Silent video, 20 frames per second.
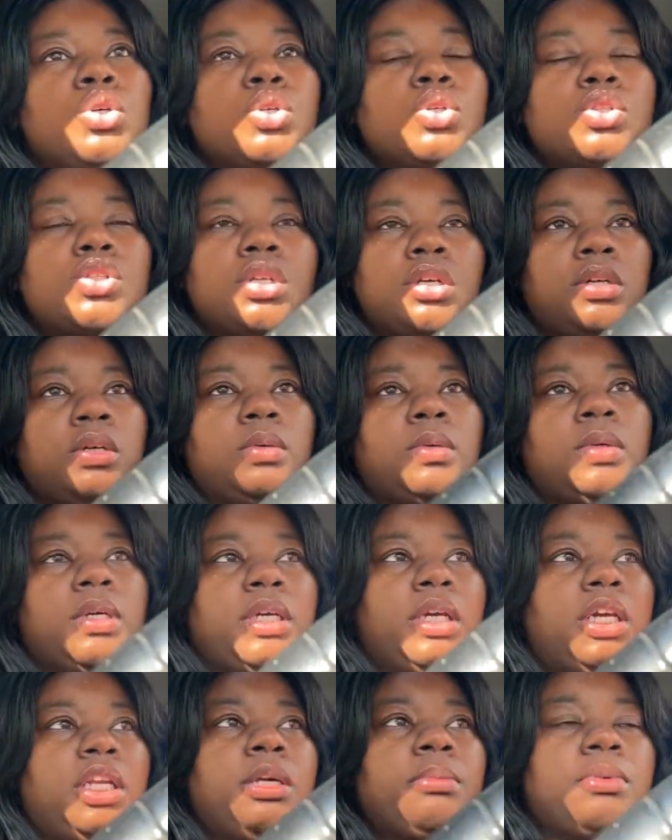so
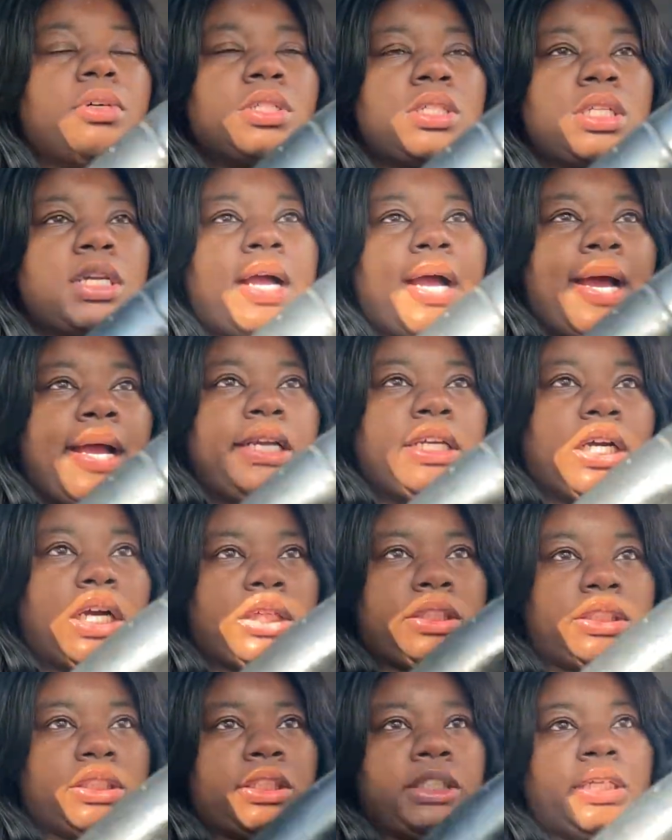end up going to the eye
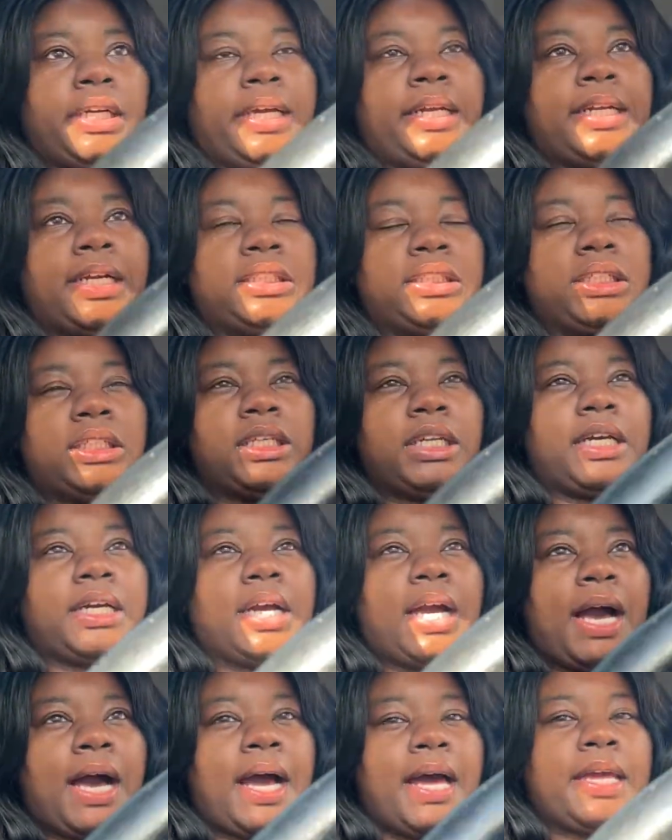doctor and i did like
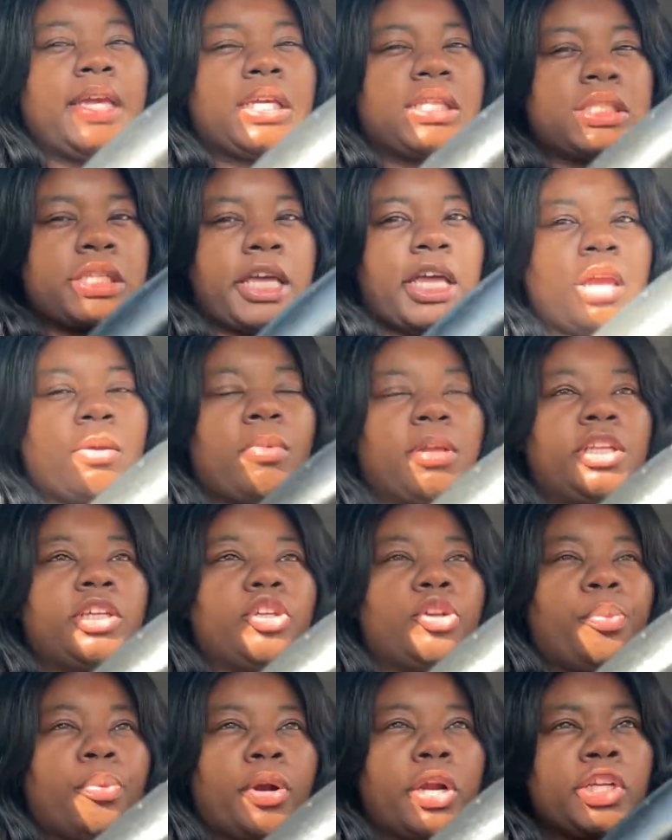an eye exam i did
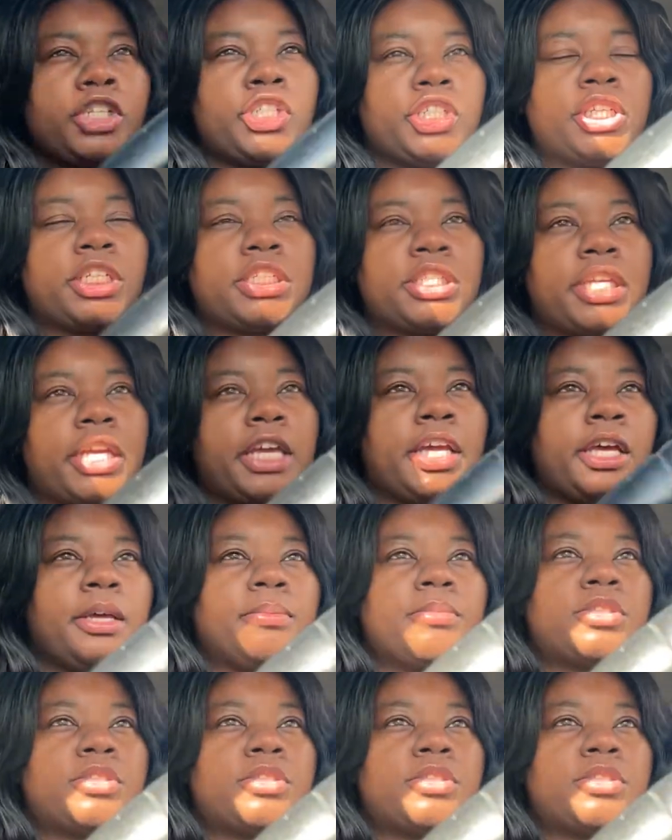the pressure exam